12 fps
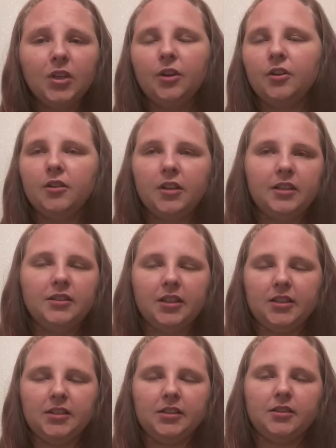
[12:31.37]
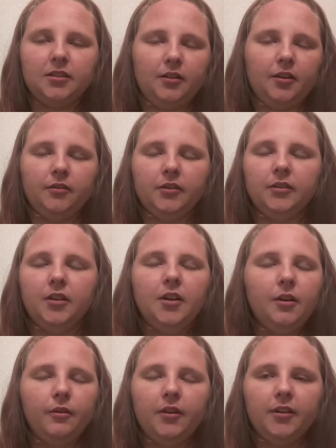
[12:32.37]
or intestines and colon,
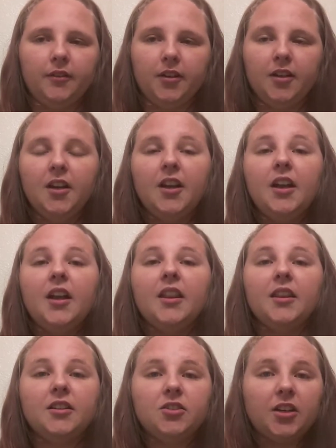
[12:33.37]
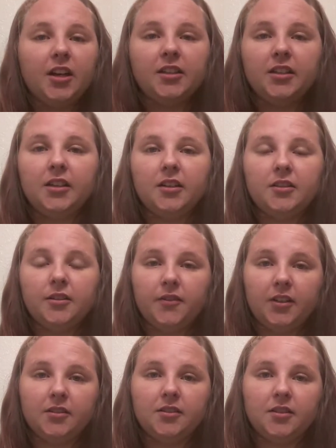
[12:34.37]
whatever. They try to get it to
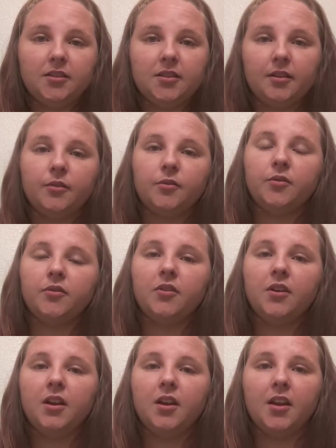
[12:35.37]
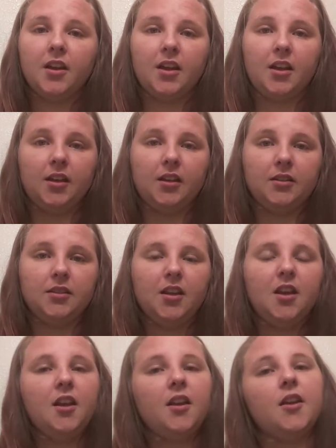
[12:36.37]
fix itself, and
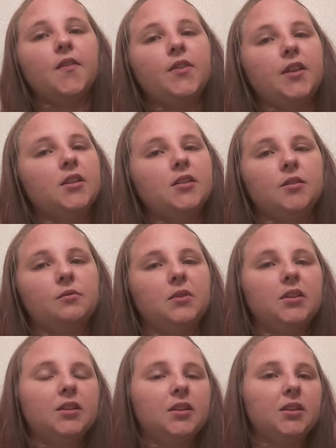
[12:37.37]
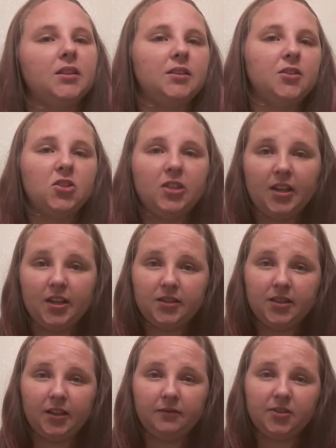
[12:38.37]
if that doesn't work, then she
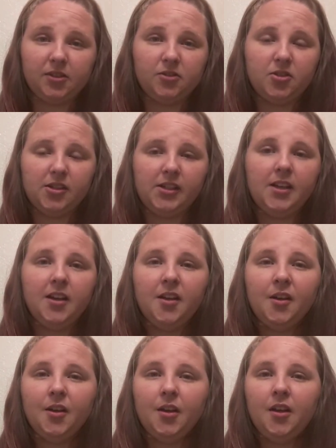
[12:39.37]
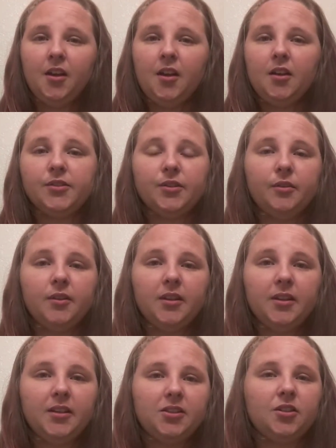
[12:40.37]
has to have surgery. So
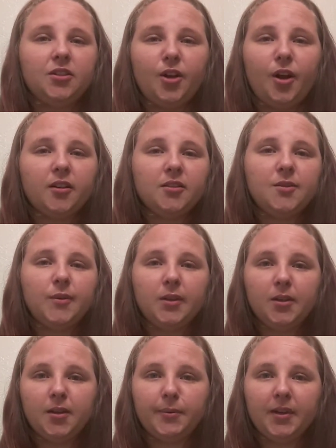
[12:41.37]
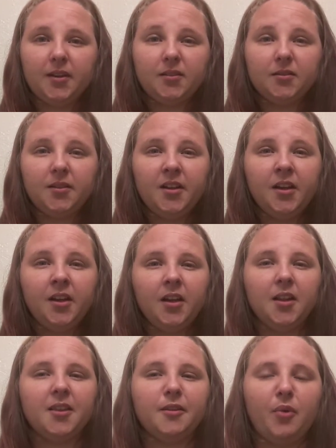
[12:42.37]
then they started talking to me about
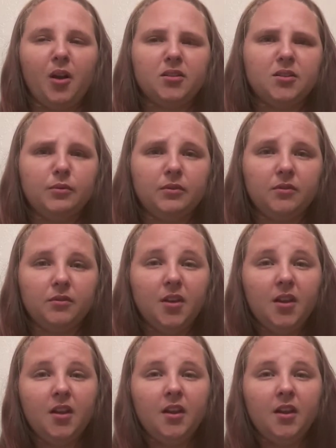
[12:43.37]
the possible,